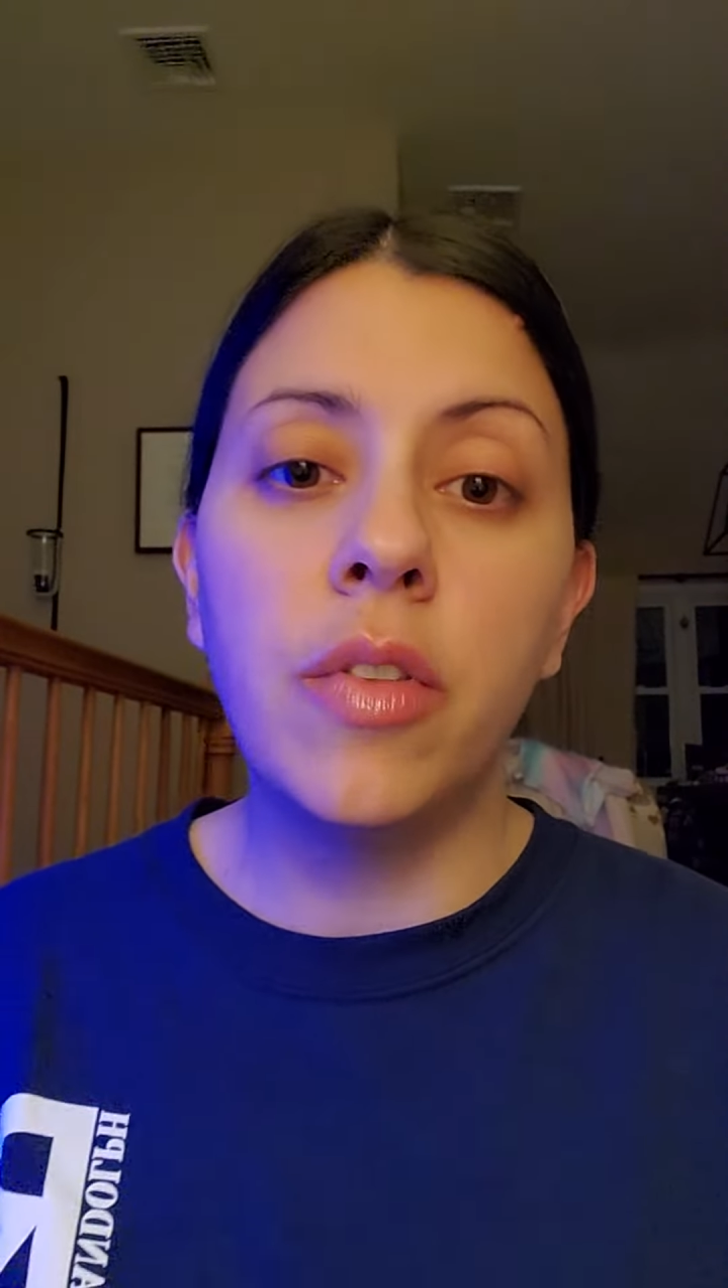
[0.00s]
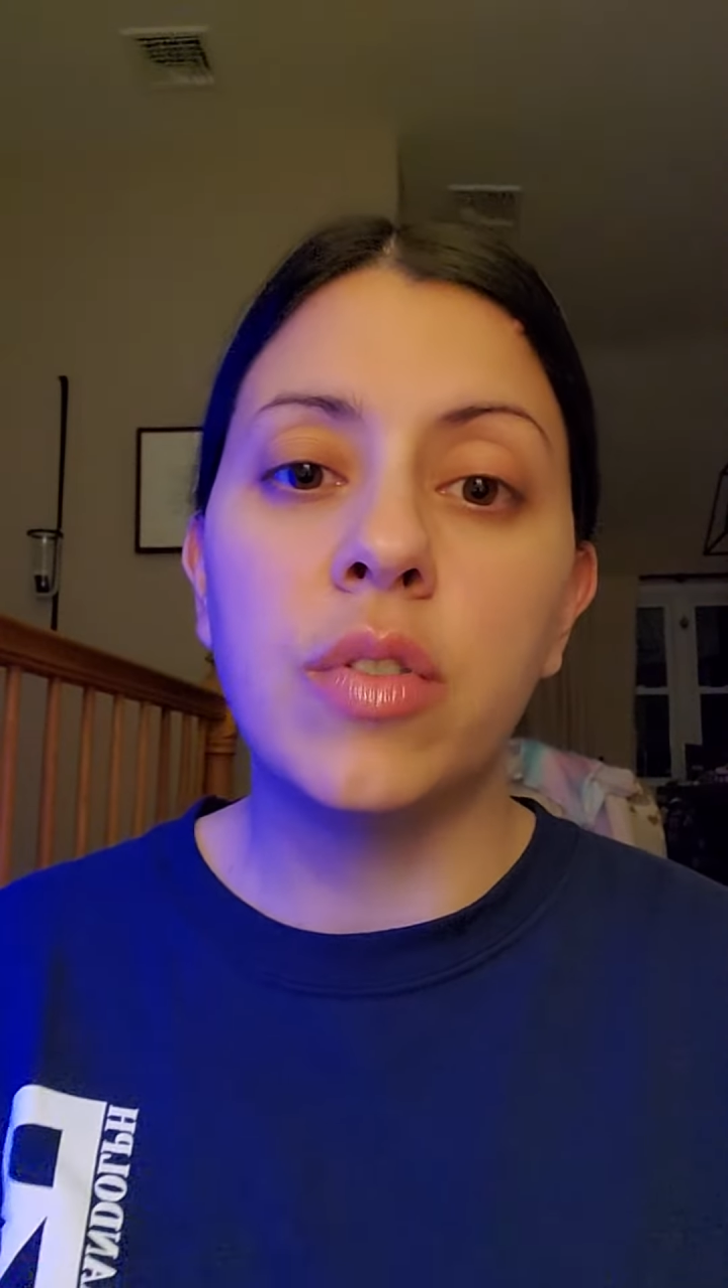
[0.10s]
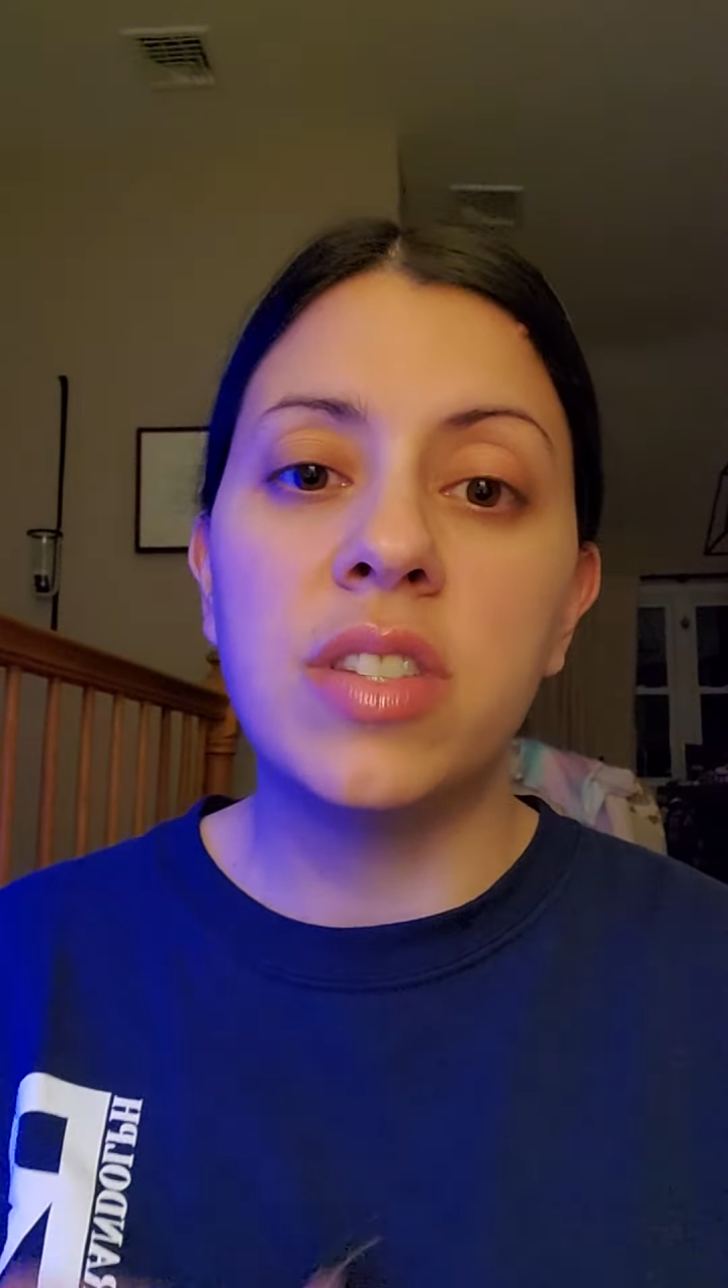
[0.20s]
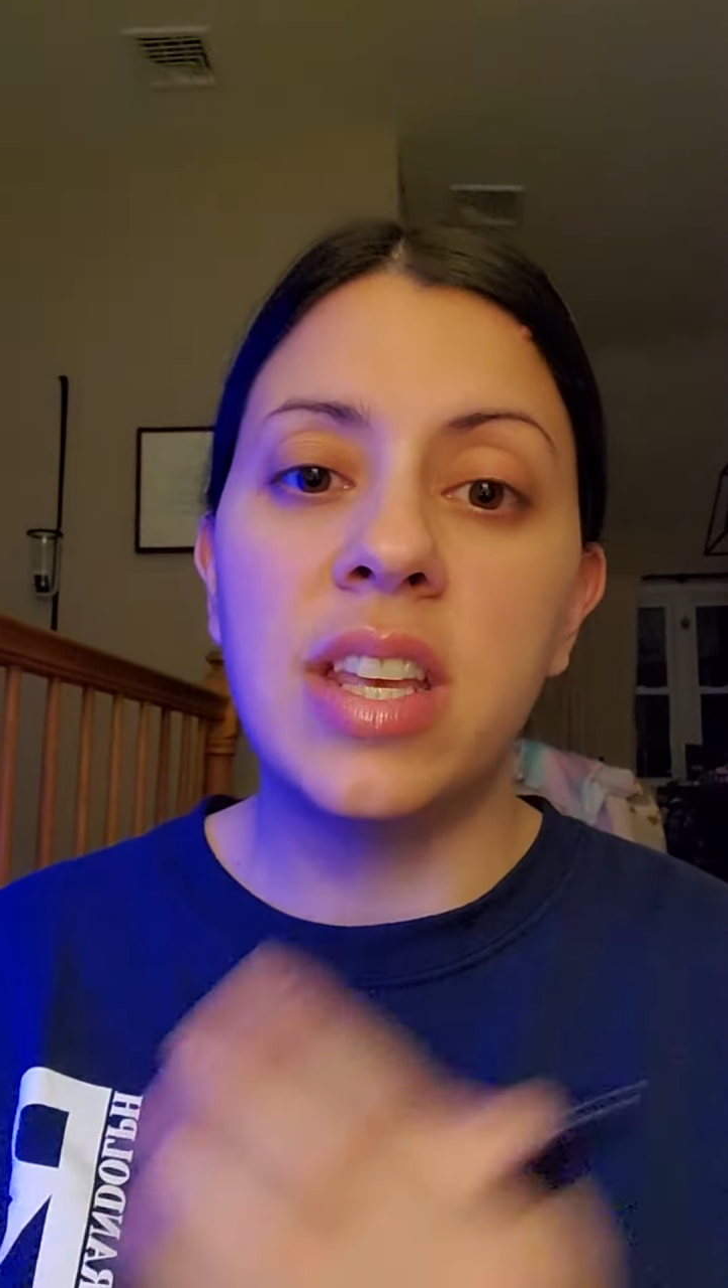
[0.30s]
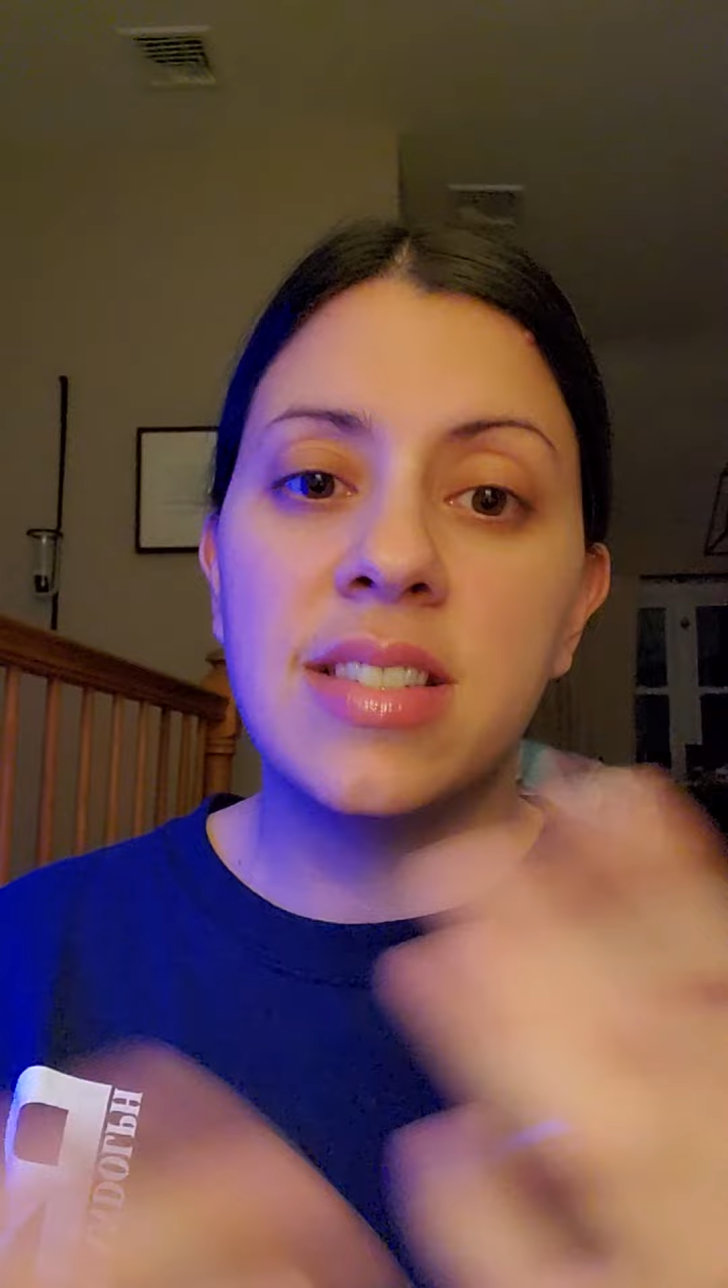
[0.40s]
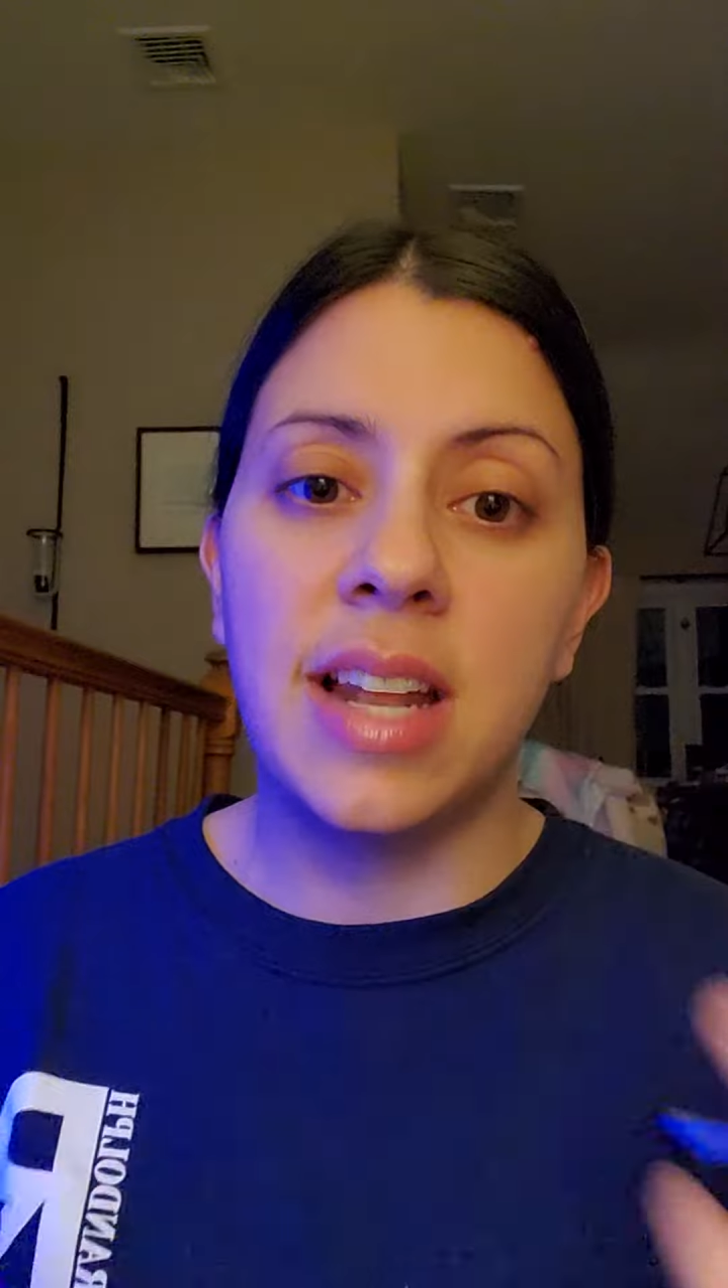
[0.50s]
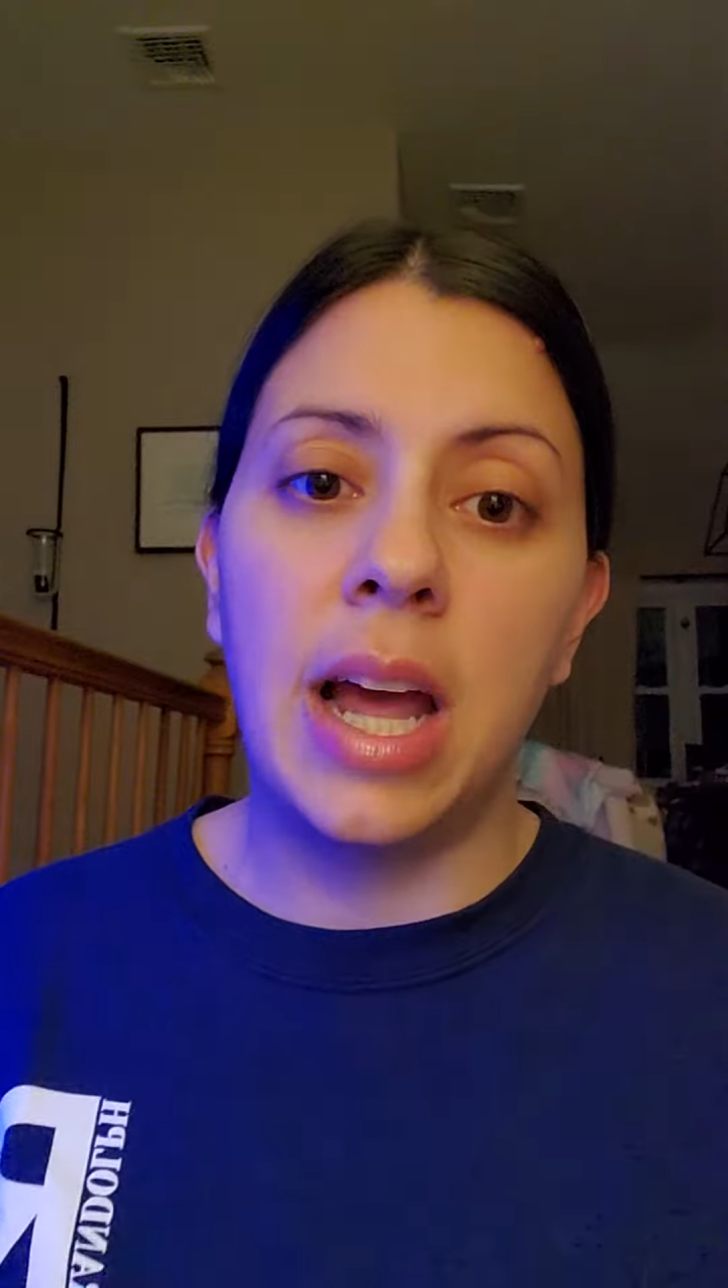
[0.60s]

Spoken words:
those things that